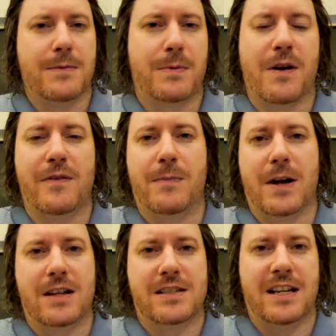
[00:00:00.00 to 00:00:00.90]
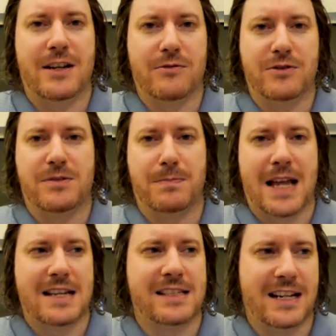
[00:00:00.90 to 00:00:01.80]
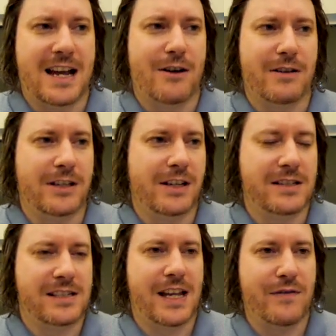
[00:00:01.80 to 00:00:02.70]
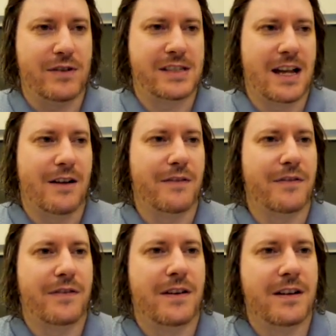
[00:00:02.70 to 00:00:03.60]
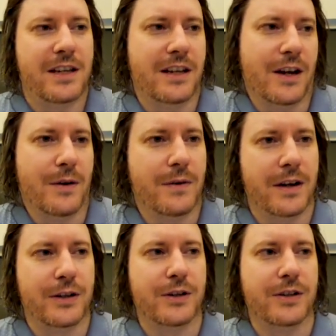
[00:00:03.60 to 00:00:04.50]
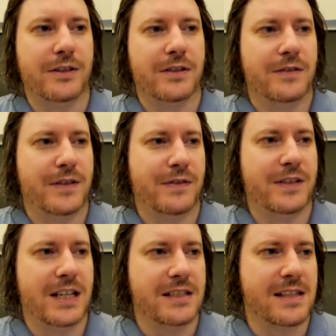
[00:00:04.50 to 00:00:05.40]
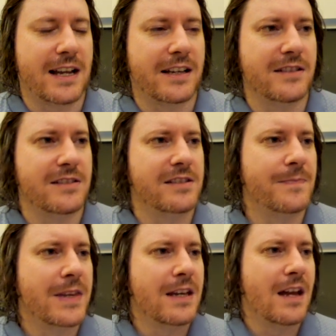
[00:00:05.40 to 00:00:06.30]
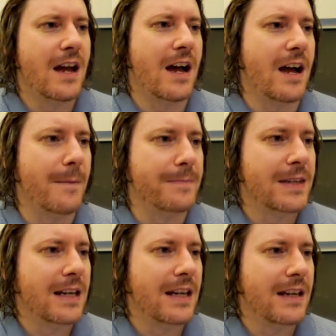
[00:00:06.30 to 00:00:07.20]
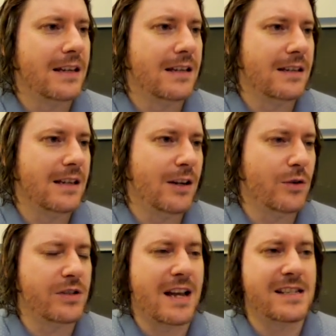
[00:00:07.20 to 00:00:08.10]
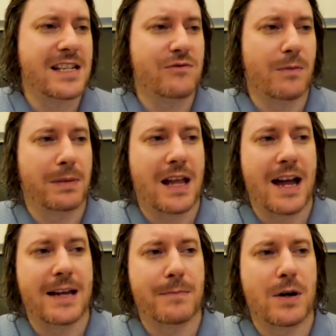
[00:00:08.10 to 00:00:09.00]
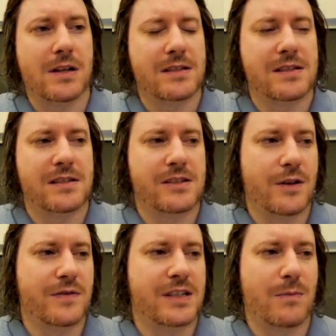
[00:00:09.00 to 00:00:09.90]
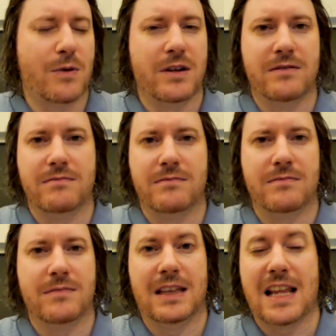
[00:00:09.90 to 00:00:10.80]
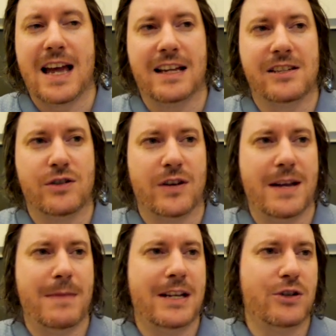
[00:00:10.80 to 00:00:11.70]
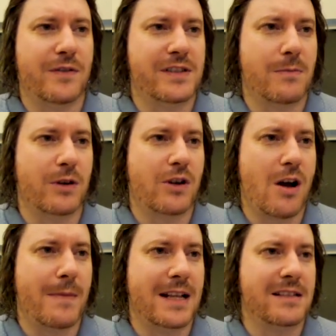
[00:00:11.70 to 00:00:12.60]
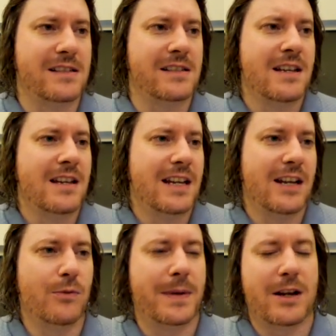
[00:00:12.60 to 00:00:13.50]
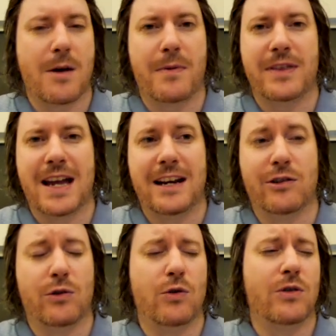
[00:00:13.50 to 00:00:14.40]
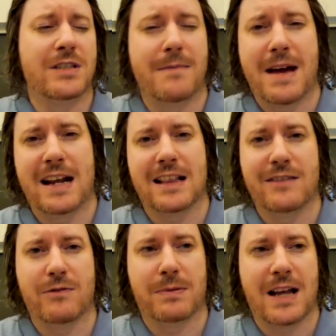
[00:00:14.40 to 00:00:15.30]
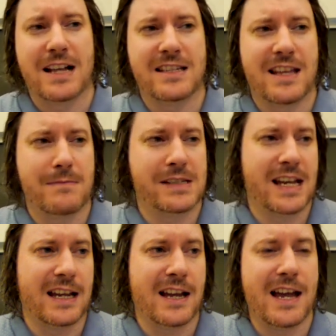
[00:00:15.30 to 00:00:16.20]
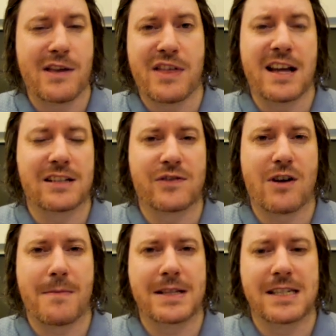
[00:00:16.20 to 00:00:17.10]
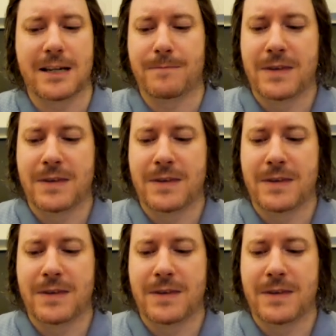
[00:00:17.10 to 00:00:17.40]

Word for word: to ProfitBotz and it will just blast it out and you can save yourself, you know, a good 15 seconds. It also has these replying bots. So if someone likes your image or if someone comments, it'll pick up on that and it'll automatically reply to them saying, hey, thanks for commenting.